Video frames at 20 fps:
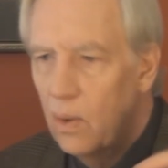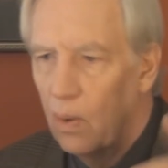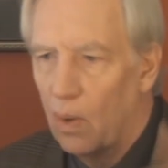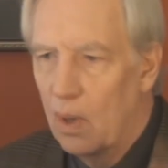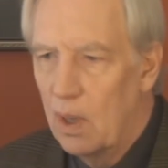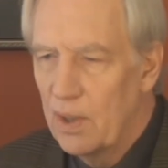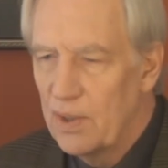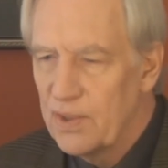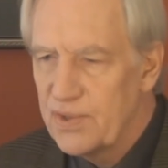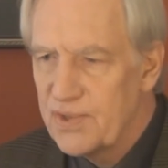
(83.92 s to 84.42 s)

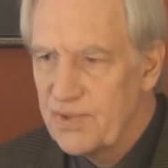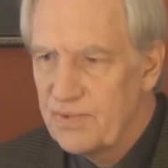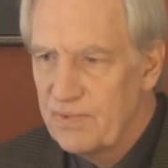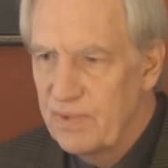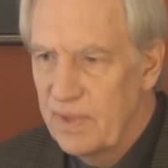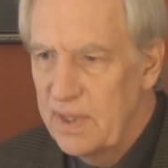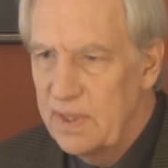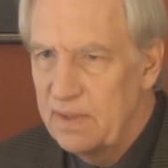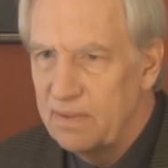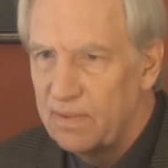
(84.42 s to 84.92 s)
Wall
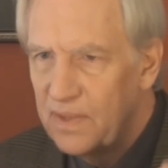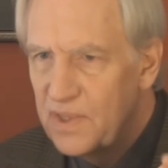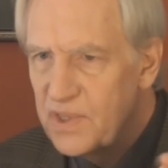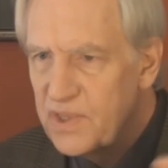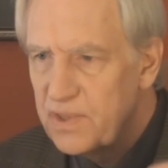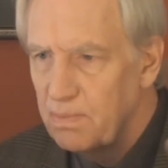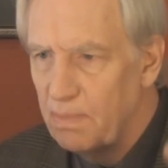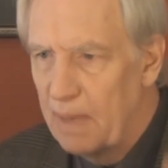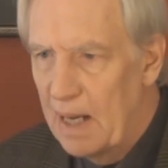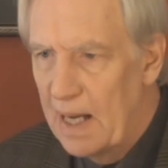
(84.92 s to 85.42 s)
Street
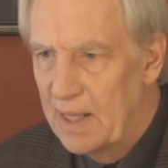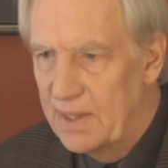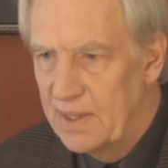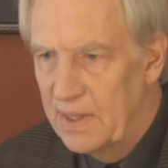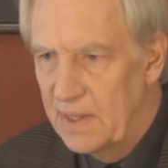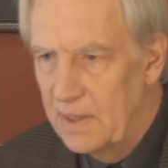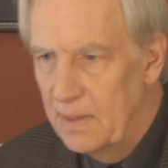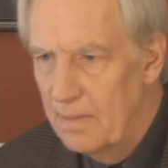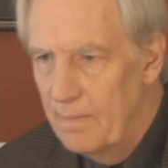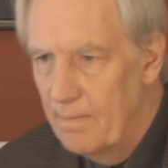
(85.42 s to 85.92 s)

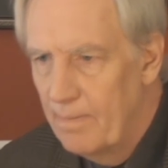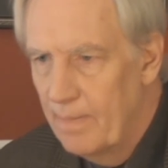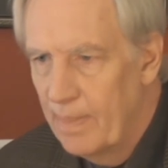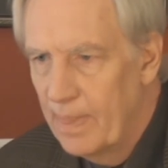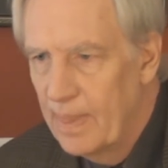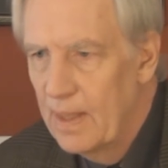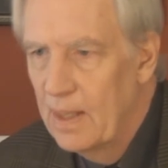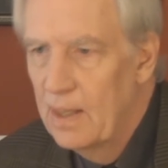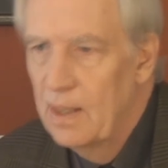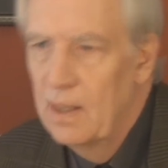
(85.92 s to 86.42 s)
responded.
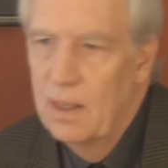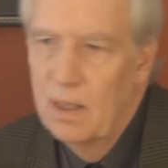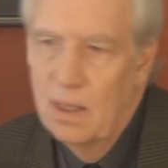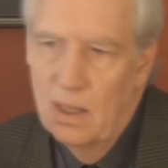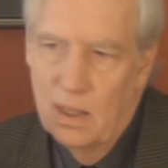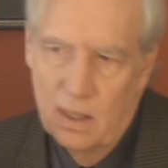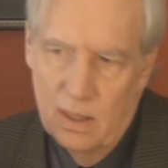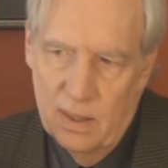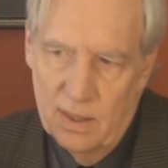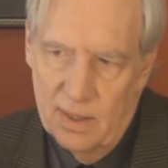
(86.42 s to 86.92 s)

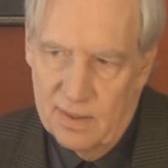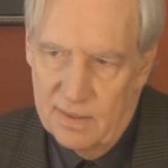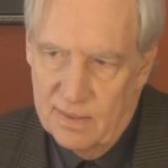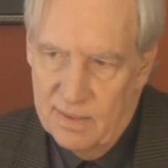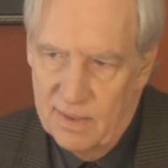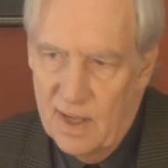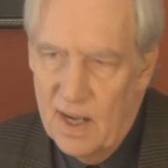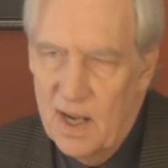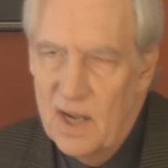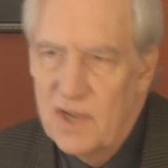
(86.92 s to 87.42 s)
The
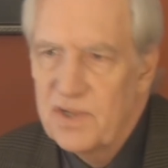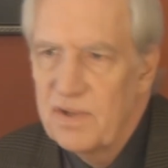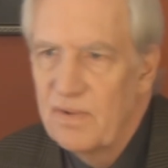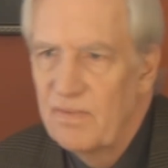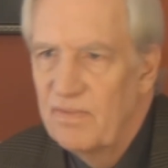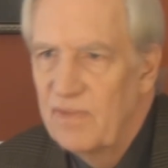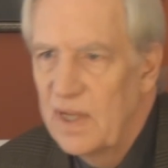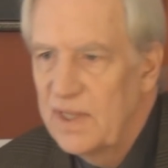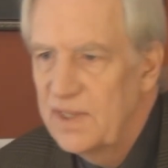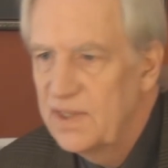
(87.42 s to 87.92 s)
crash
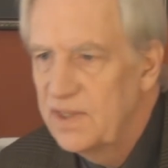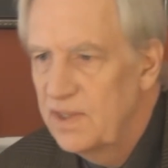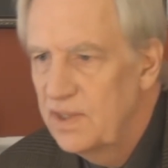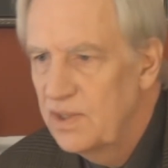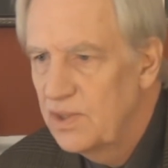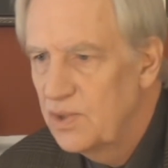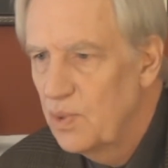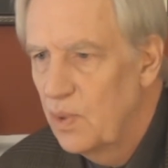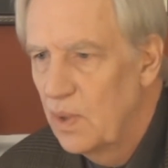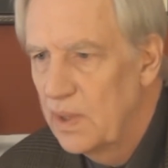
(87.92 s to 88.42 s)
of
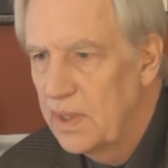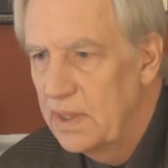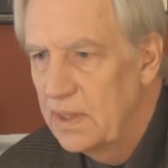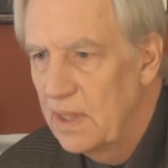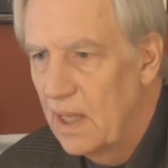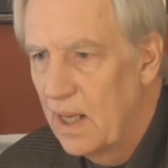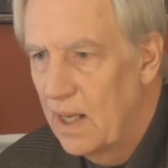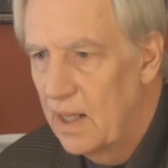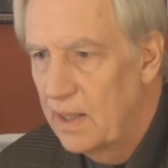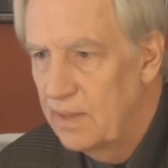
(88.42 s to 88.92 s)

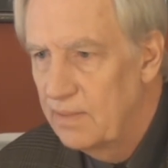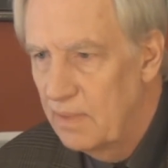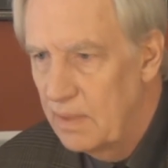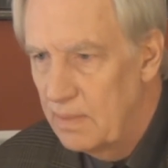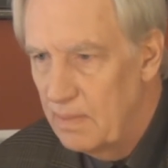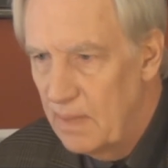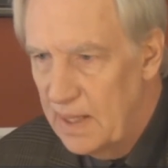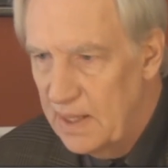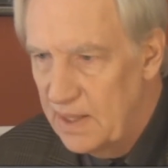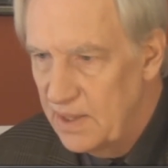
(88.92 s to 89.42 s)
1929
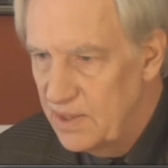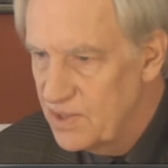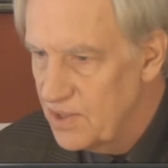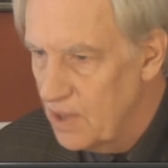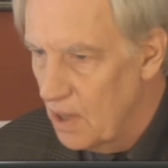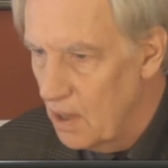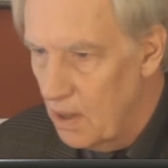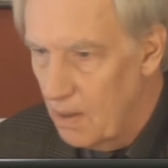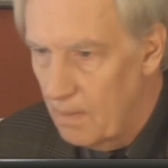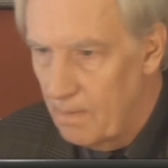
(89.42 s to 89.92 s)
remains
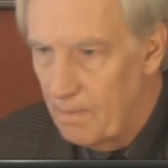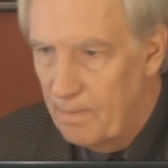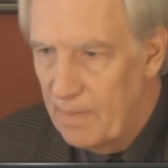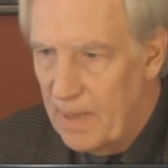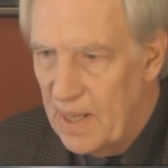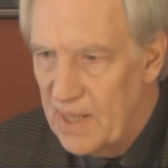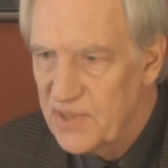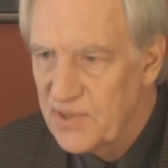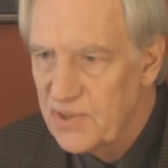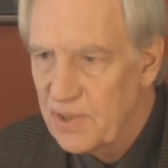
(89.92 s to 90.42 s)
our
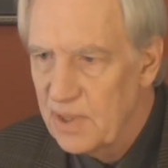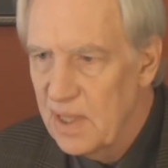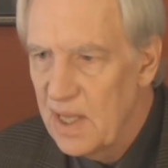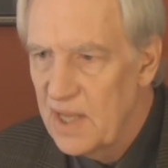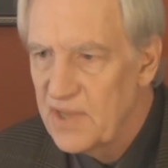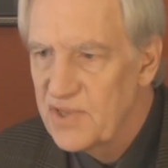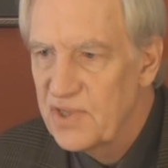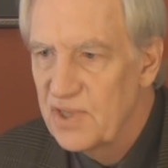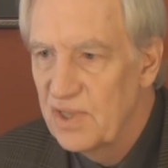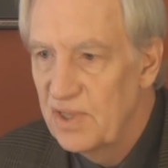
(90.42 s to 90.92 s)
best
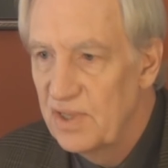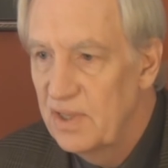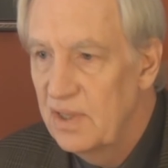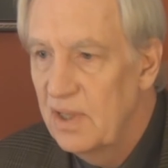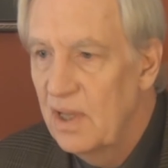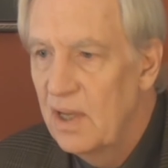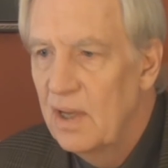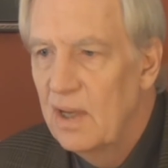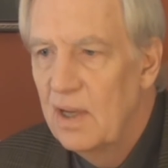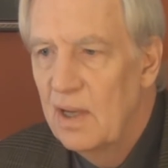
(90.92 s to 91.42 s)

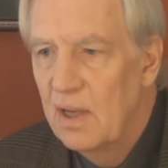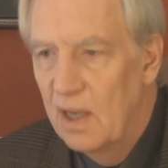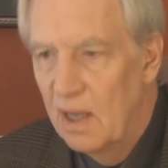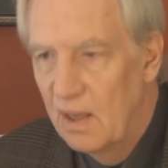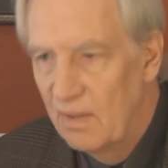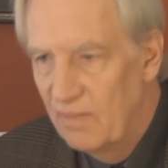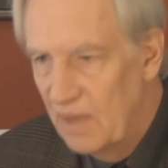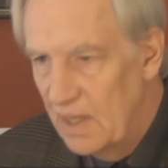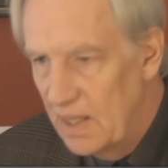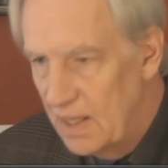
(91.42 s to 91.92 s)
lesson
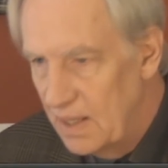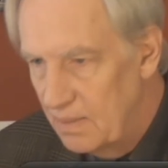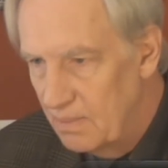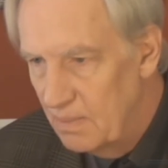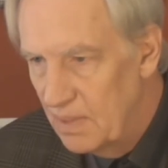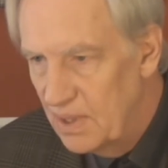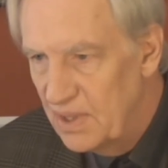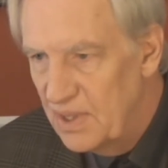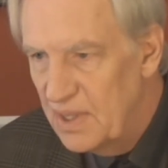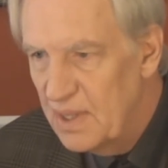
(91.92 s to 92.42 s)
of a
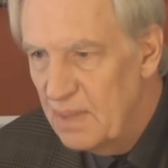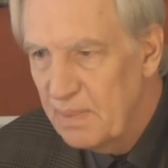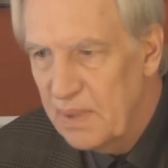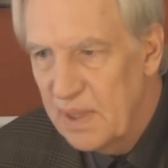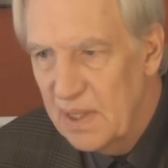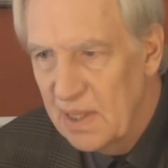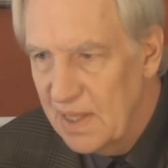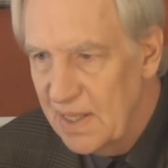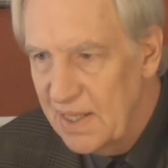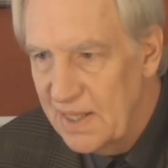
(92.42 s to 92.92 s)

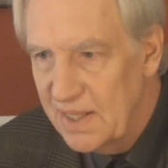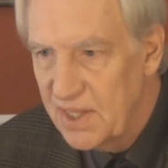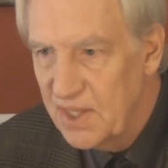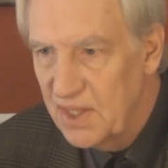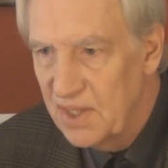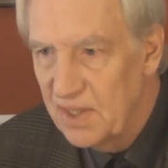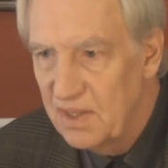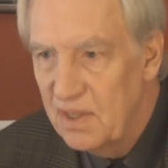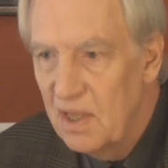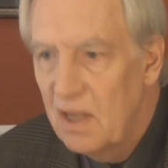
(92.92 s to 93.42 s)

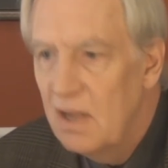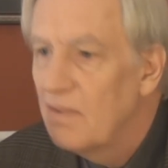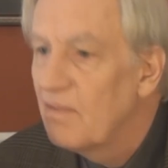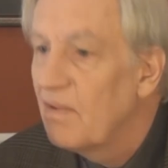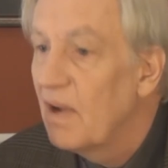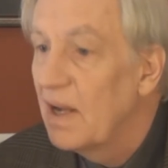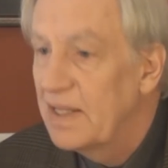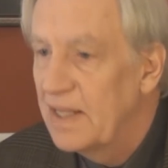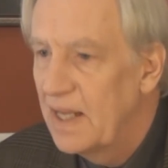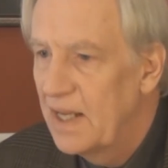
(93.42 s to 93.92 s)
manipulated
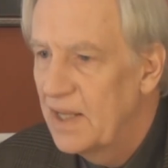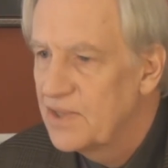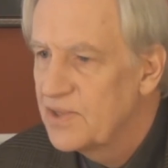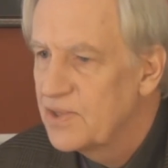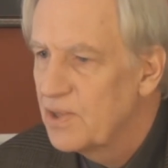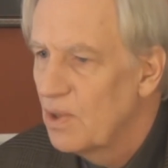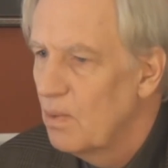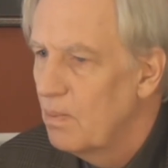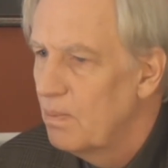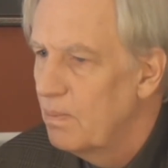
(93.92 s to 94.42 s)

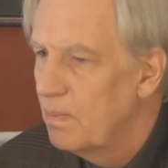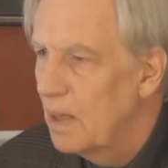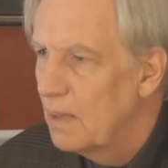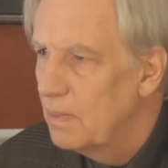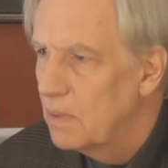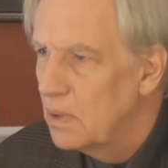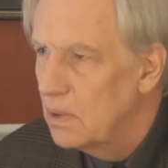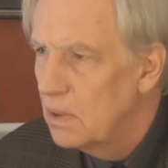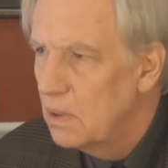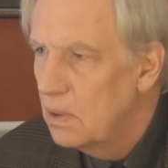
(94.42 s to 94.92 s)
financial
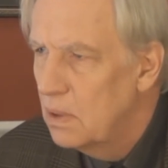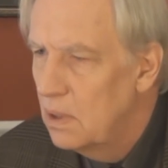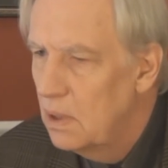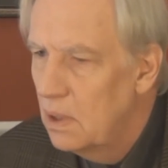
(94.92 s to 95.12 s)
bubble.